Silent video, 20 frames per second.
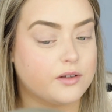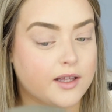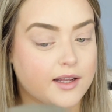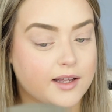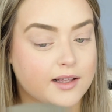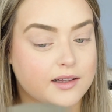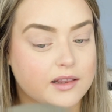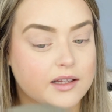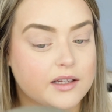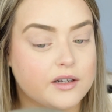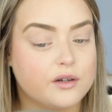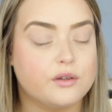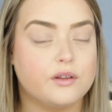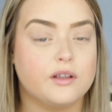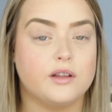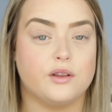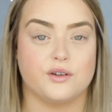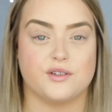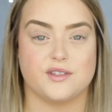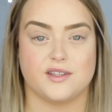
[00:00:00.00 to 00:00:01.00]
Like, it
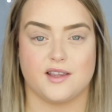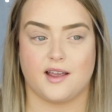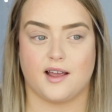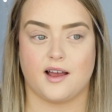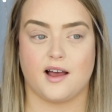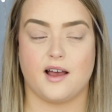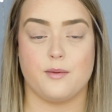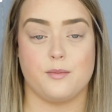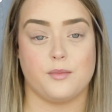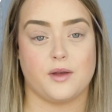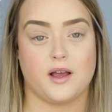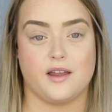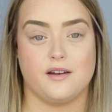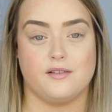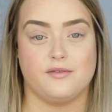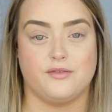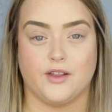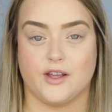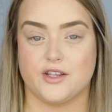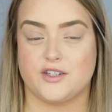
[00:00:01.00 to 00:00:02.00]
literally looks like I'm kind
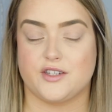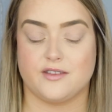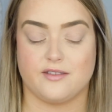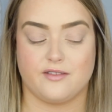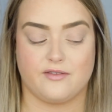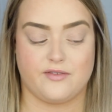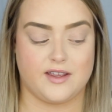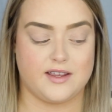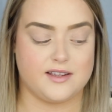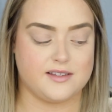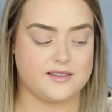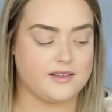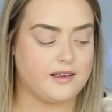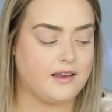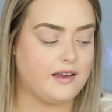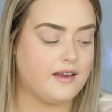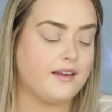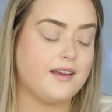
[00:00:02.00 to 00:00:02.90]
of flushed in the face,